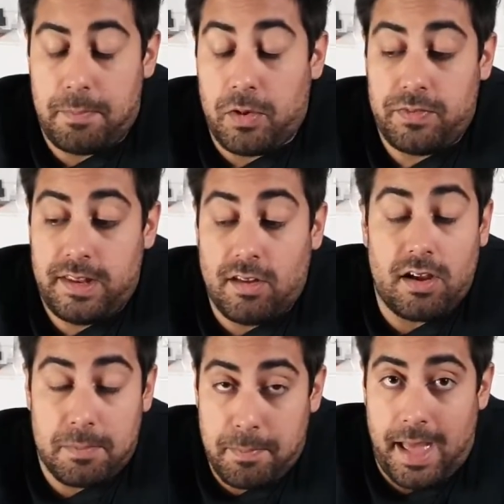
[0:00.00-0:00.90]
both of these
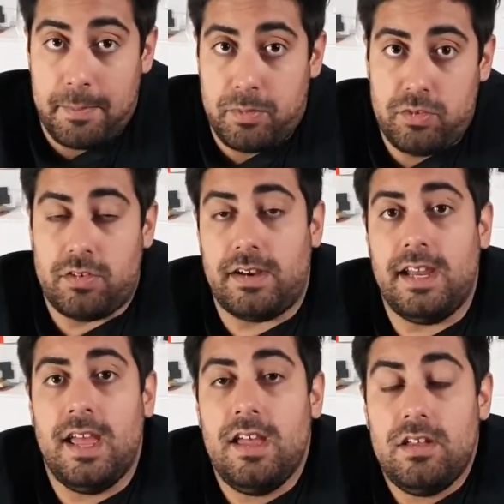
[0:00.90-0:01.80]
are compatible.
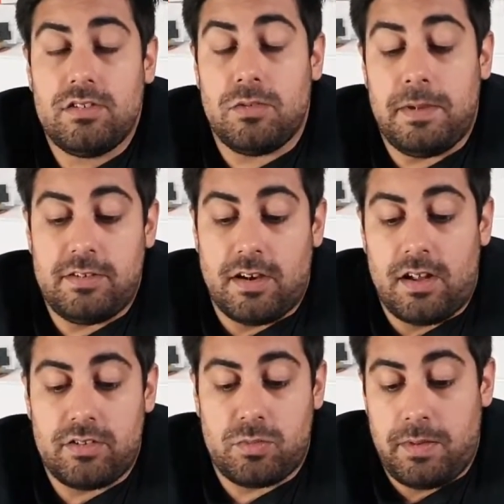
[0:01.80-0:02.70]
Sorry, to be
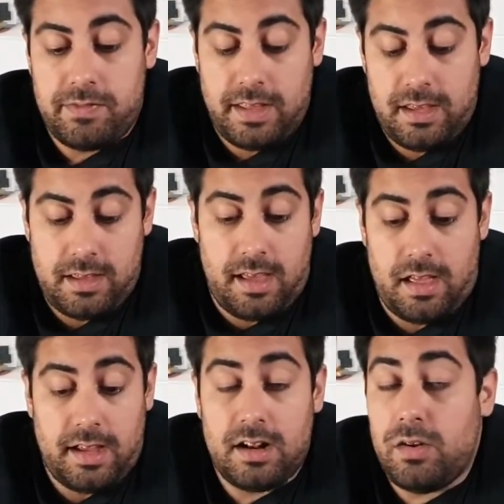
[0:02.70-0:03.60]
charged with the
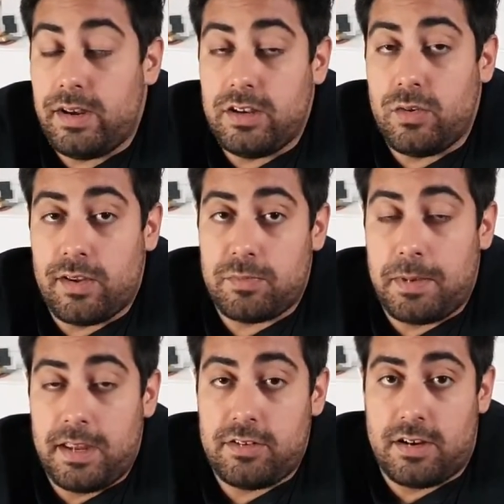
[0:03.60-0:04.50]
uh, included
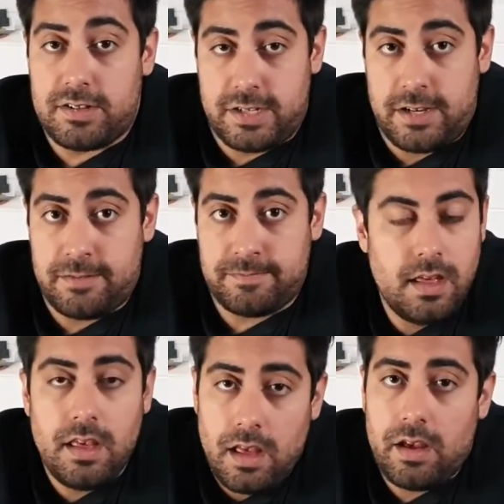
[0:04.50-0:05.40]
USB charger.
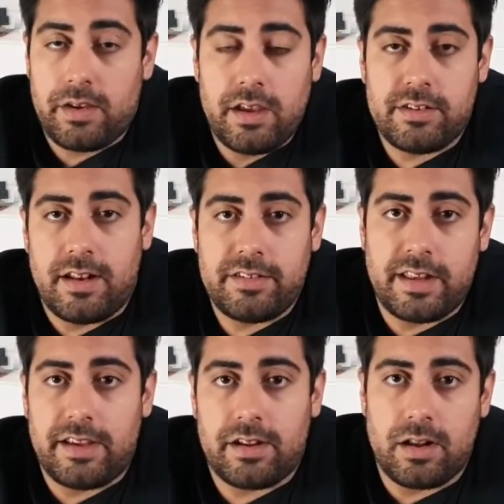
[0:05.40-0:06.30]
Okay, so let's
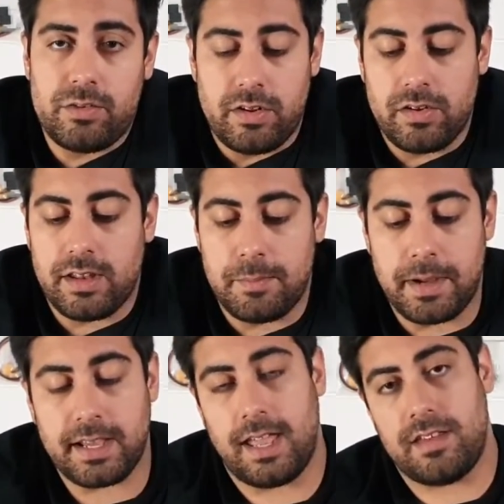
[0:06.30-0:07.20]
take a closer look at the buggy